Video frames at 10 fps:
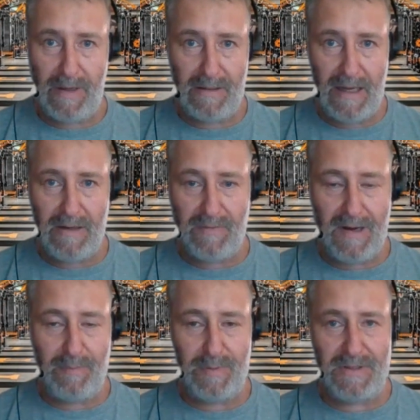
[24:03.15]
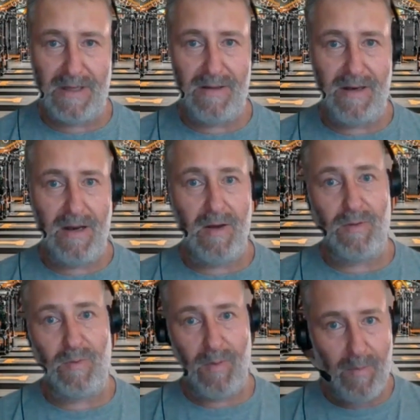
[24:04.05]
end, 85%, then I know,
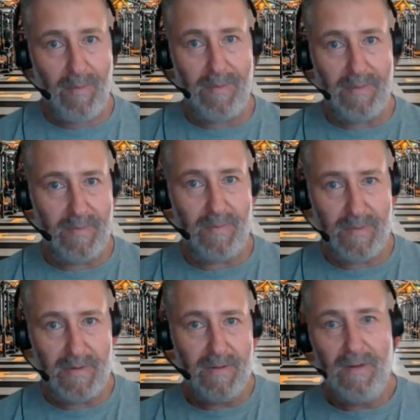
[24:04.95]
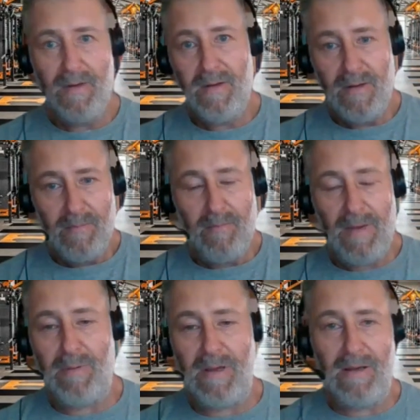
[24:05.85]
okay, well,
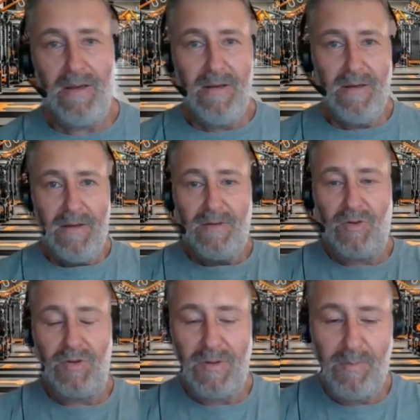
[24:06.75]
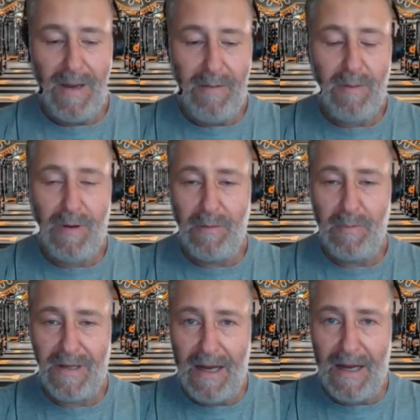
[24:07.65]
maybe a little
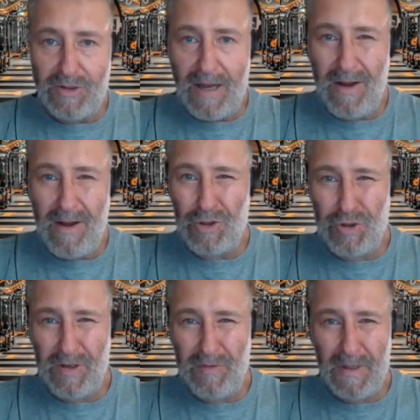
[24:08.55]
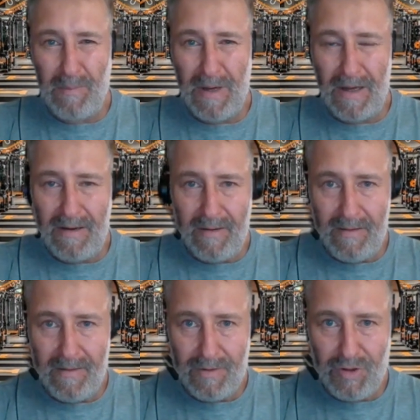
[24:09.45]
bit tight, because I know it should have been
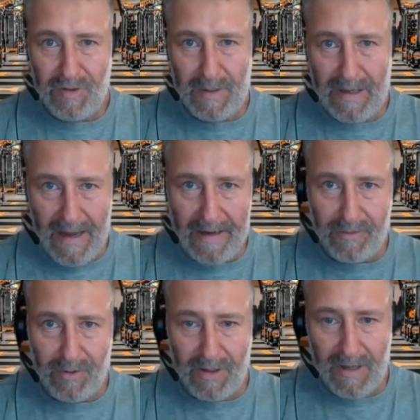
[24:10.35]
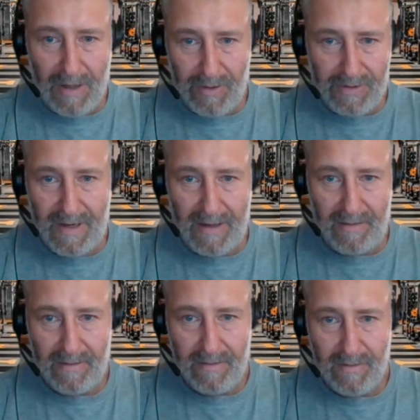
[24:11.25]
an 8, not a 9 or a 10
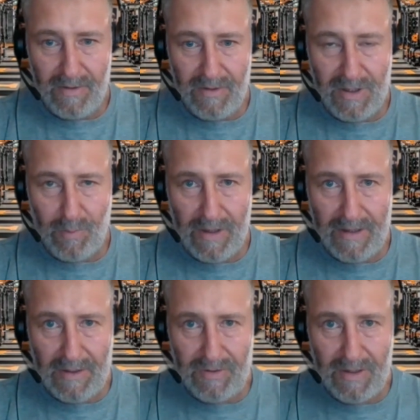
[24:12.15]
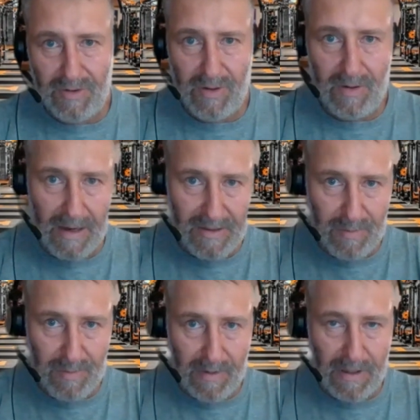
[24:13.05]
on the gym workout today. So I
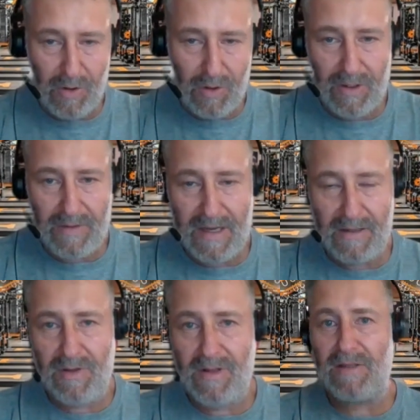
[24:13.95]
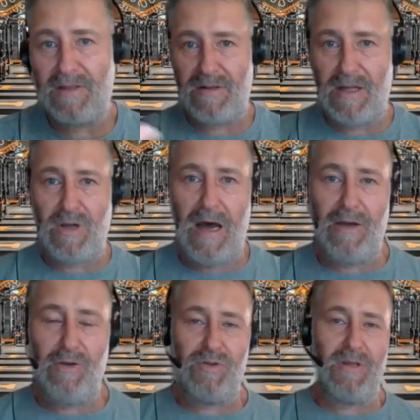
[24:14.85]
just maybe need to look at that. So that's how I
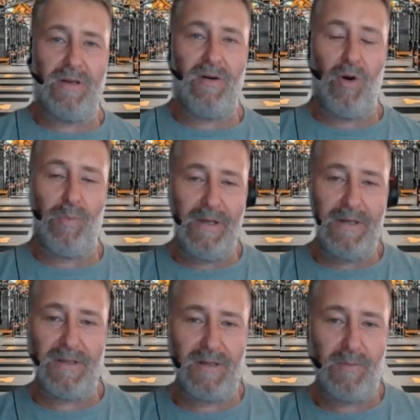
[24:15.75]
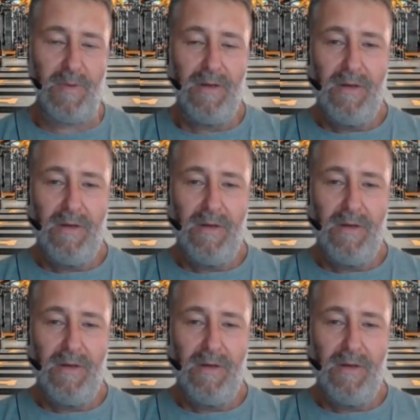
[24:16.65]
use the RPE system